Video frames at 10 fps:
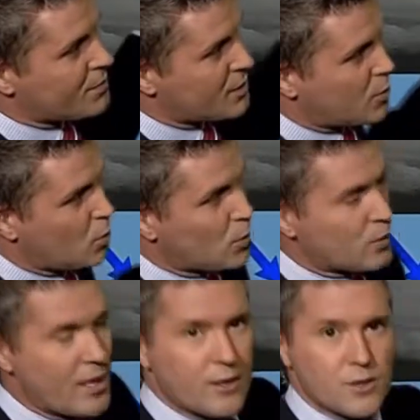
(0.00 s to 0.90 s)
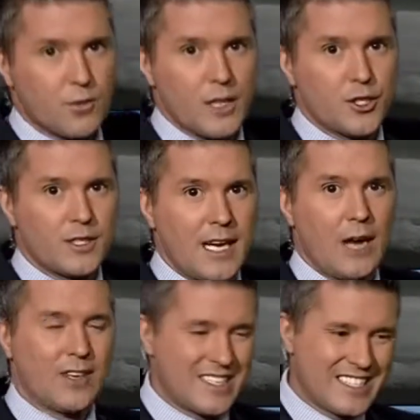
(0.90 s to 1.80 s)
So the cooler air is rushing
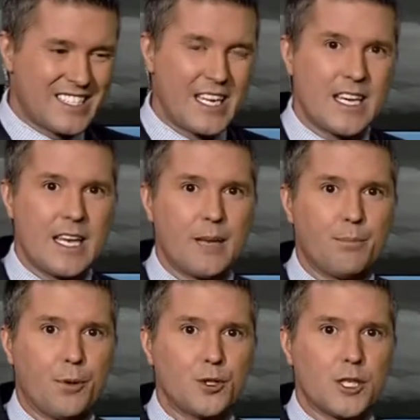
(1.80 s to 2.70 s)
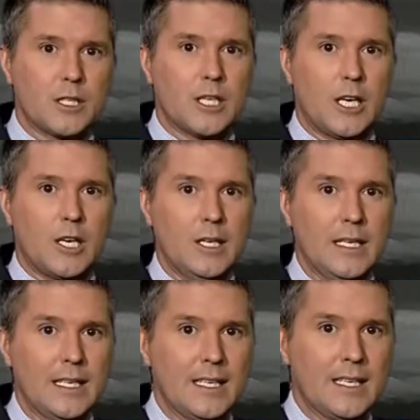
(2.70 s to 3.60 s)
down, it's sinking and pushing along,
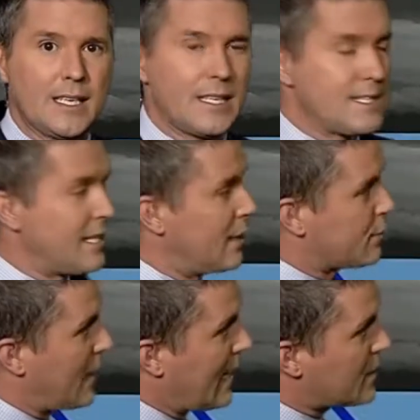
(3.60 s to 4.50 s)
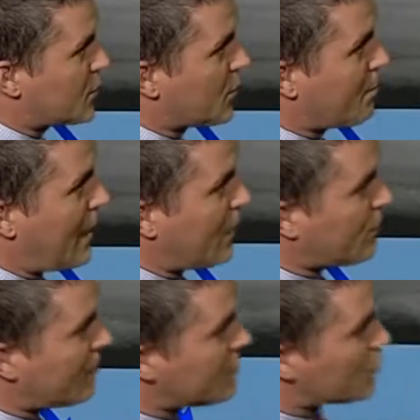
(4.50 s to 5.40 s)
and as it interacts with
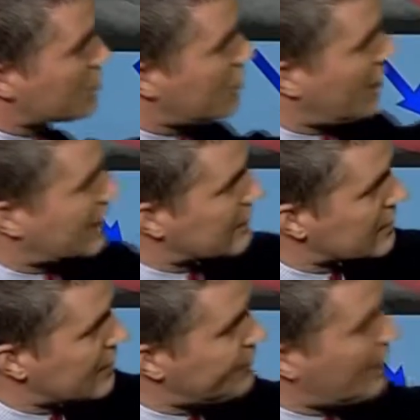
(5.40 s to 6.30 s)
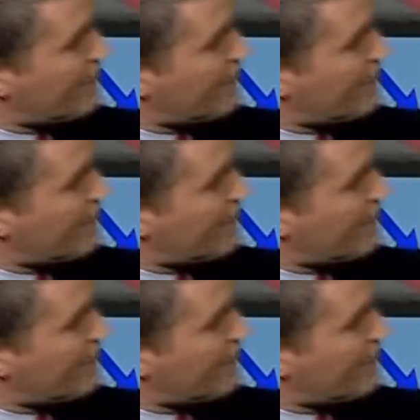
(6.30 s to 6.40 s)
boundaries, we're starting to lift